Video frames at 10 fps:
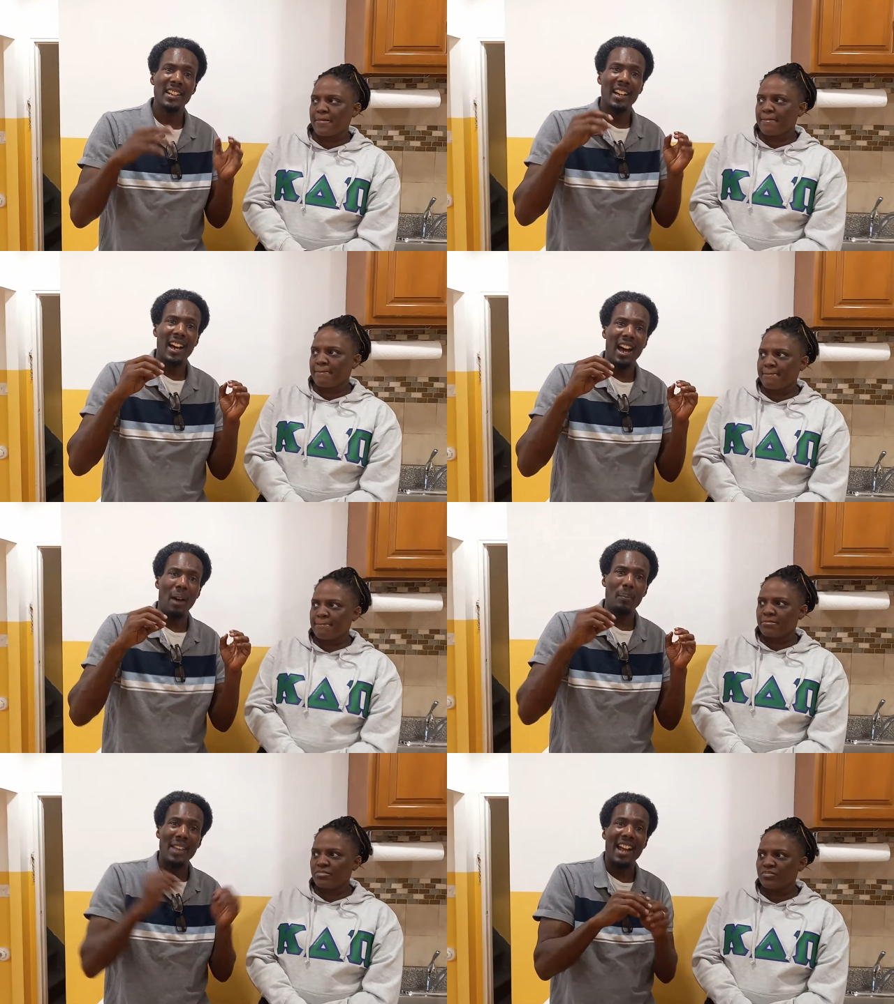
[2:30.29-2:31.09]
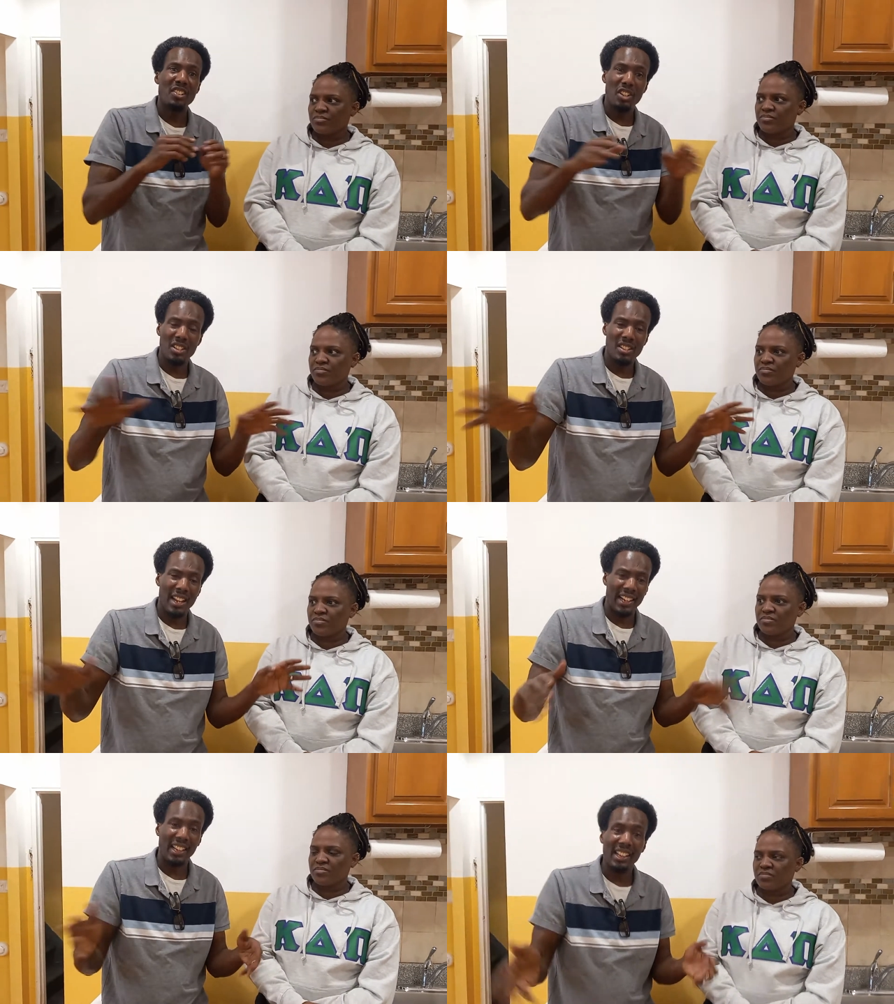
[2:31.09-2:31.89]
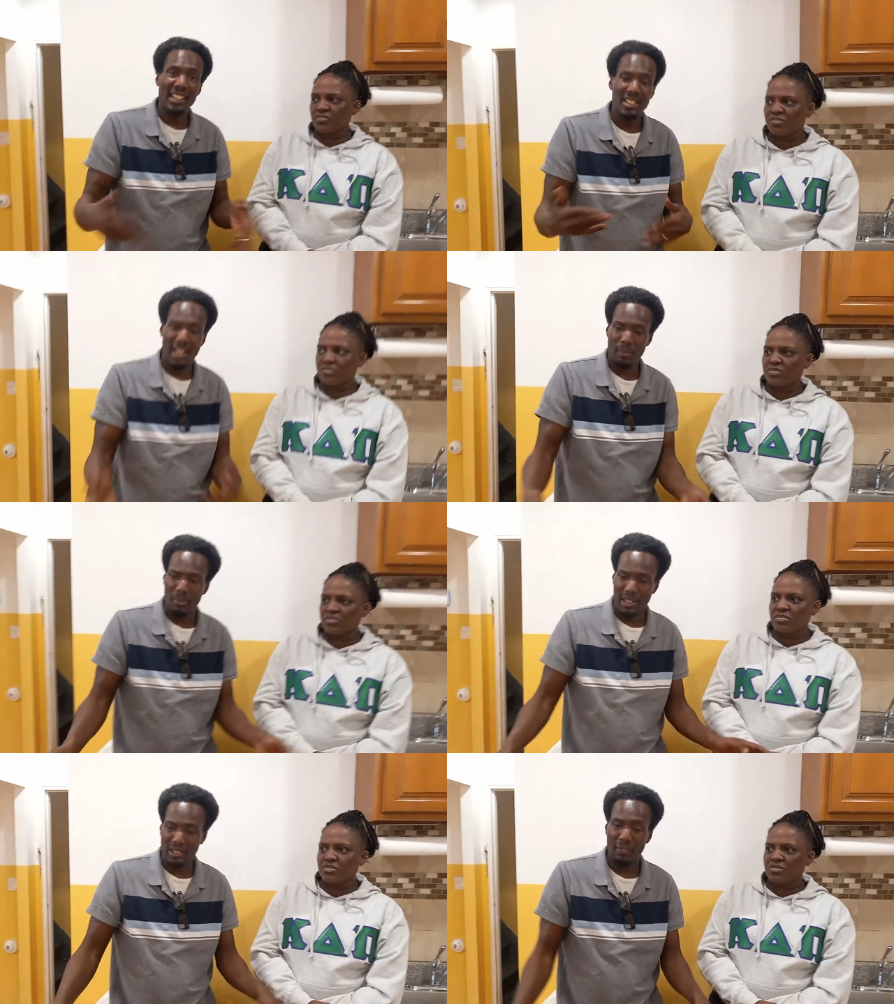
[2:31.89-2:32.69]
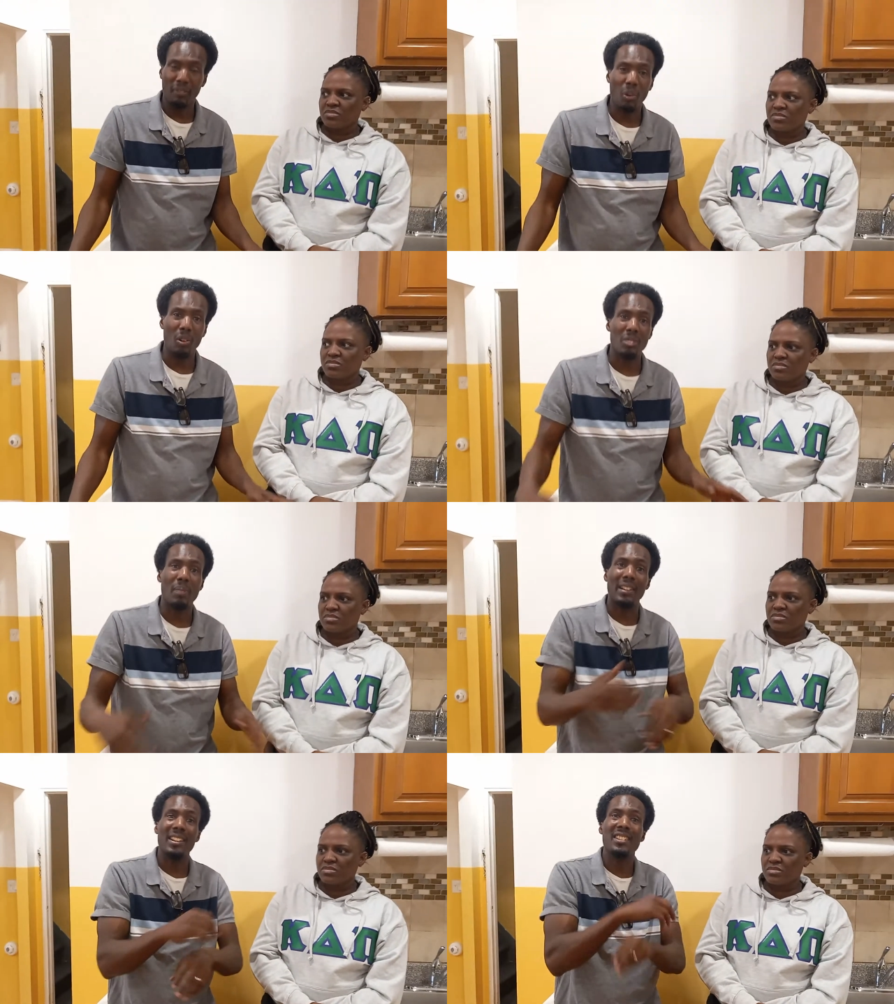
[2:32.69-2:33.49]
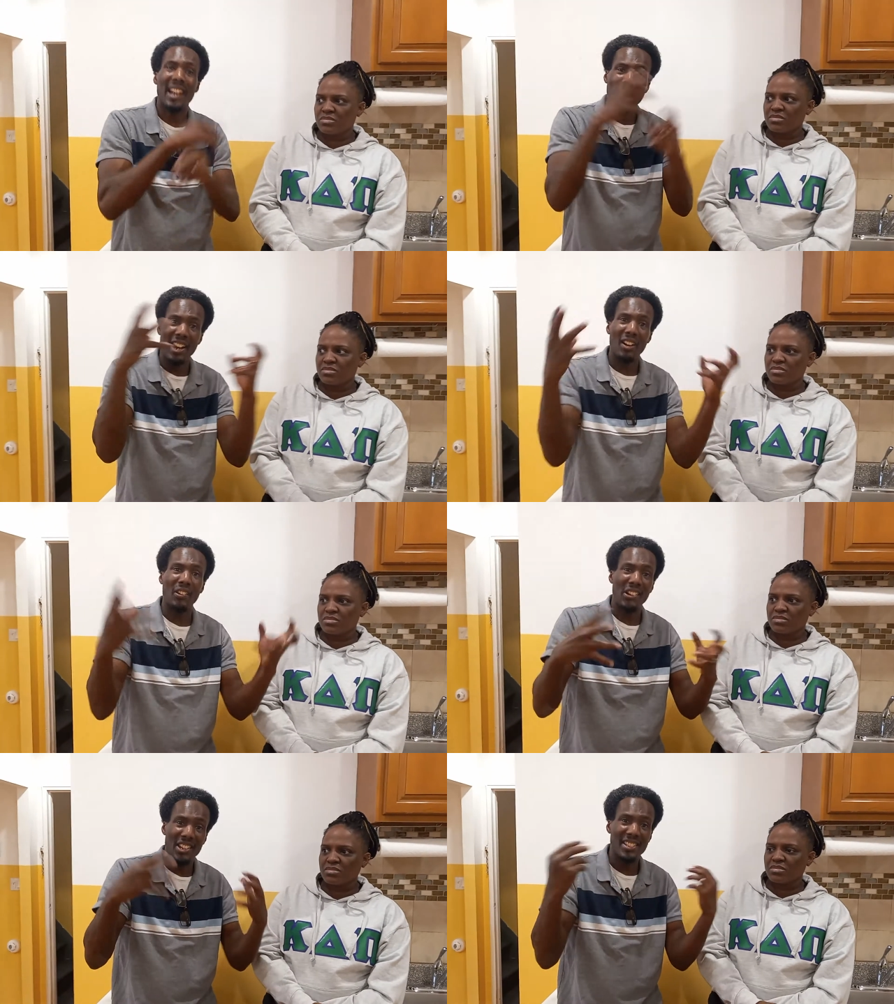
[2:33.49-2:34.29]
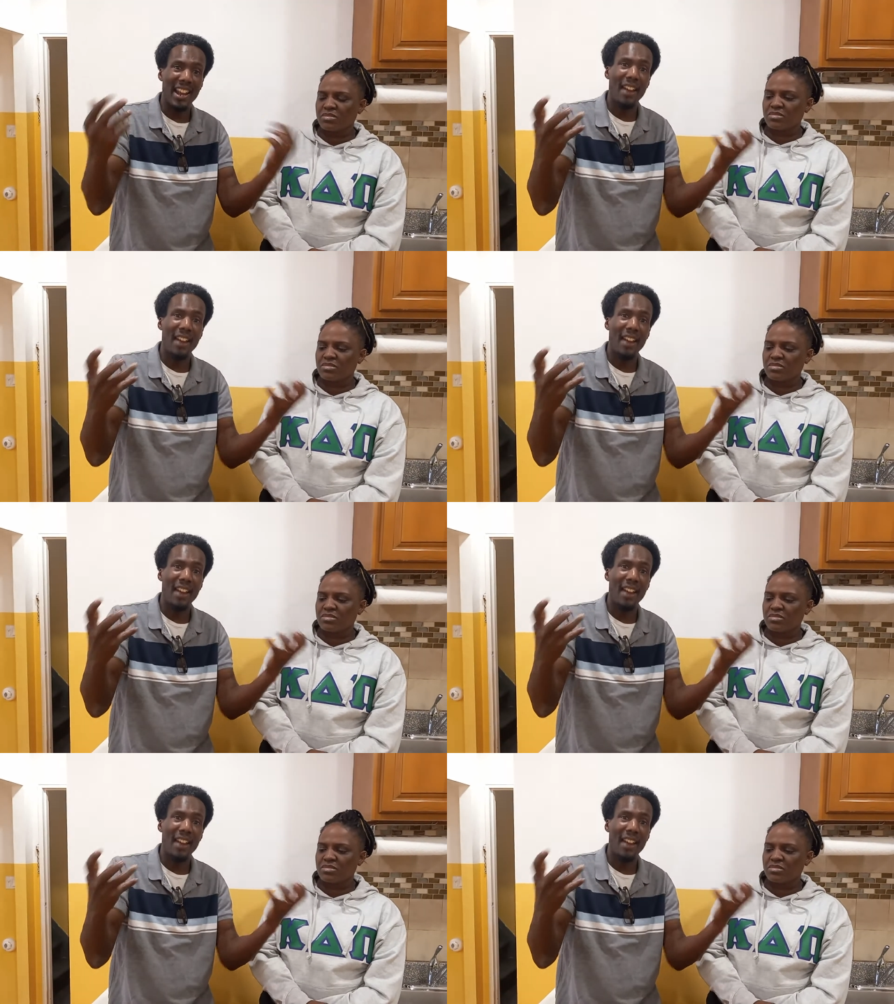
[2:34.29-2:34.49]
Speaker 1: um, not just like cleaned up like the floors, but this air and this